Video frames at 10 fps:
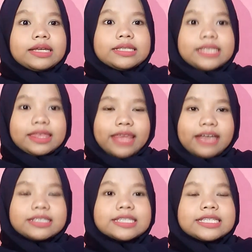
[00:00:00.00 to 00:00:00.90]

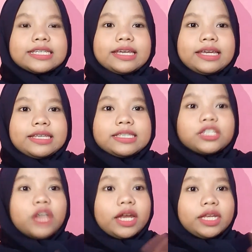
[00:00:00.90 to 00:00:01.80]
Syntax is
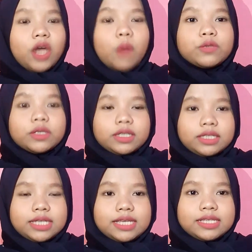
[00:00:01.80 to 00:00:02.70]
study of
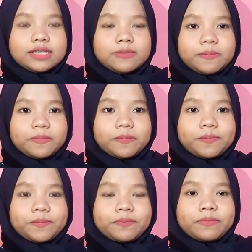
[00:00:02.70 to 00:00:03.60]
sentences,
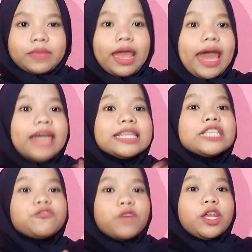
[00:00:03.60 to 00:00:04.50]
and
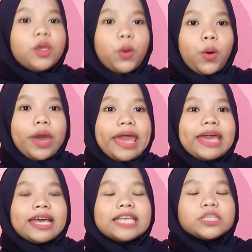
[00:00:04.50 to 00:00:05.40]
this video
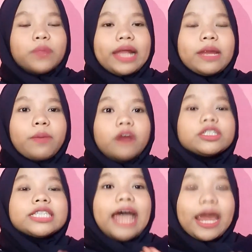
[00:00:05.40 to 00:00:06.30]
explains
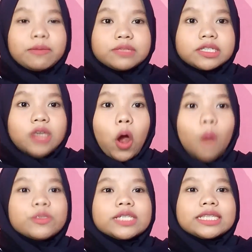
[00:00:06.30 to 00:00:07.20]
about types
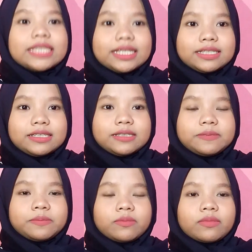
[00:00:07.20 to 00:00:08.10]
of sentence.
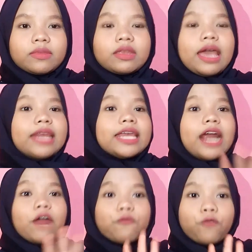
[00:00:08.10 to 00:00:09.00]
There
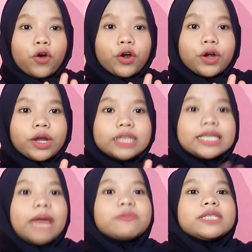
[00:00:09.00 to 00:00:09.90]
are four
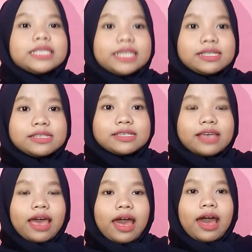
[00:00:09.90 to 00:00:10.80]
type sentence,
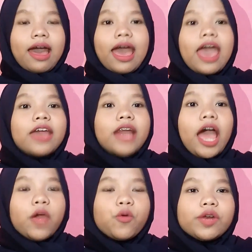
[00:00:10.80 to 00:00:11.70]
and
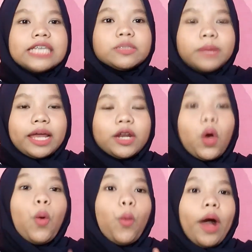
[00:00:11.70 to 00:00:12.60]
I want to explain
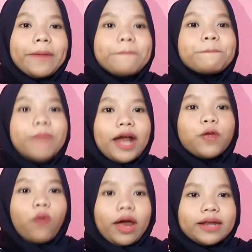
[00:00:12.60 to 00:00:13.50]
one
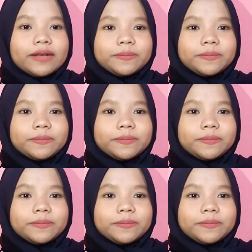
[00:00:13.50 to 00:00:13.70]
by one.